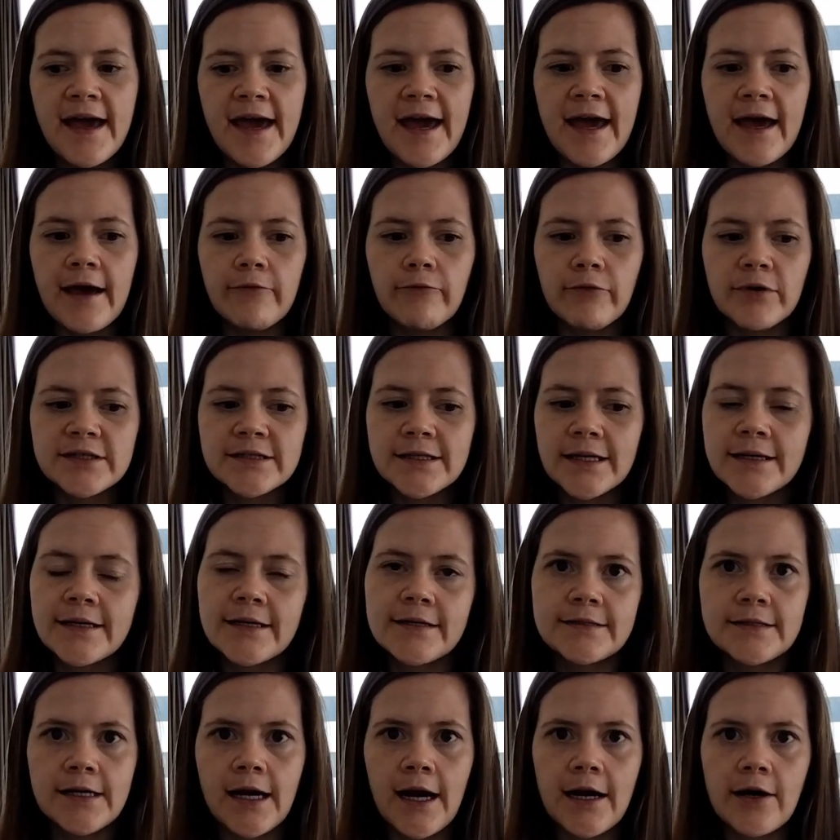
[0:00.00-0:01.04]
And once I
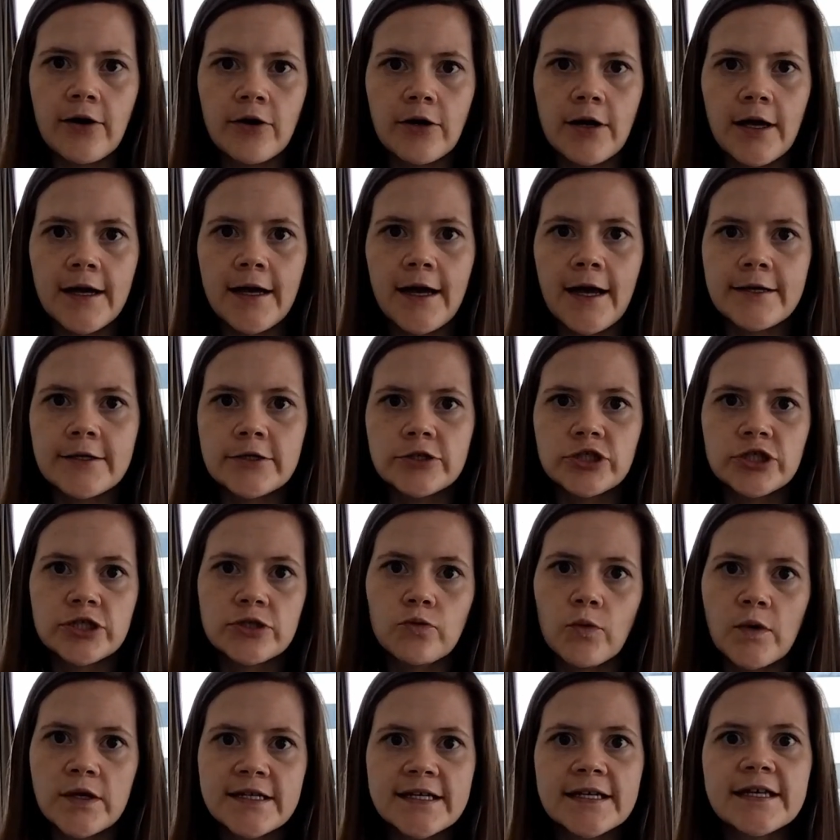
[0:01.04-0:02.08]
get tired, I kind of
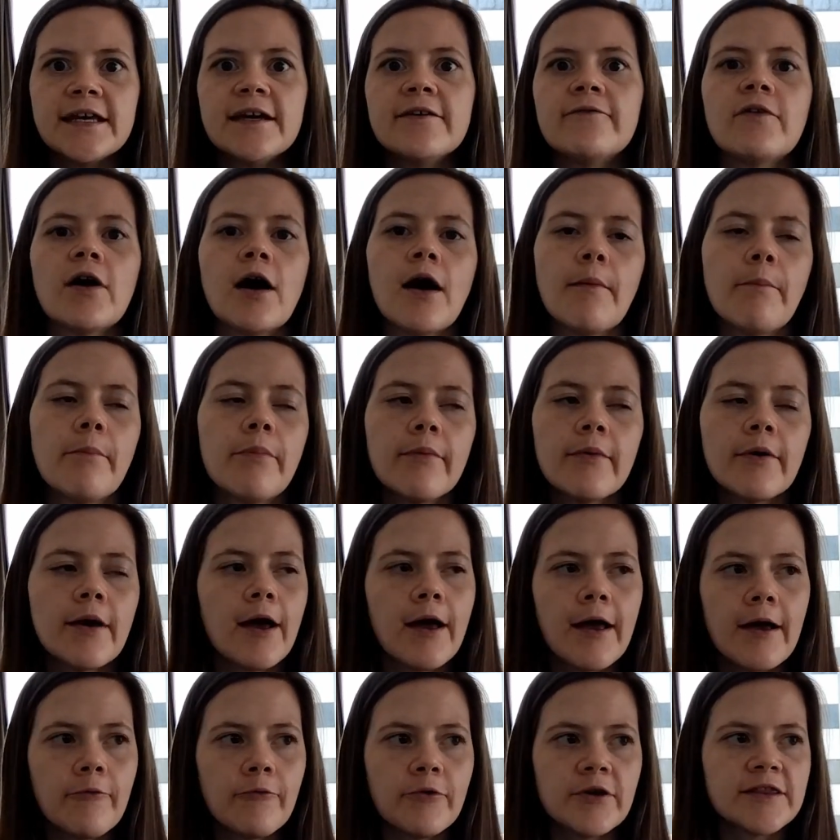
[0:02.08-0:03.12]
just want to give up
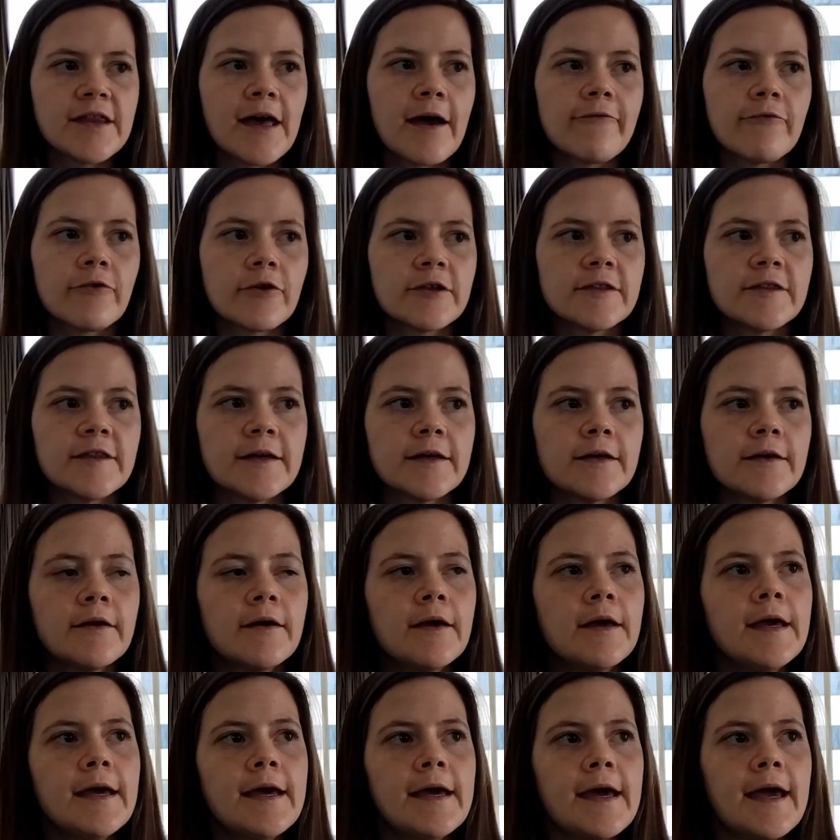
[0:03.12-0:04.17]
with everything.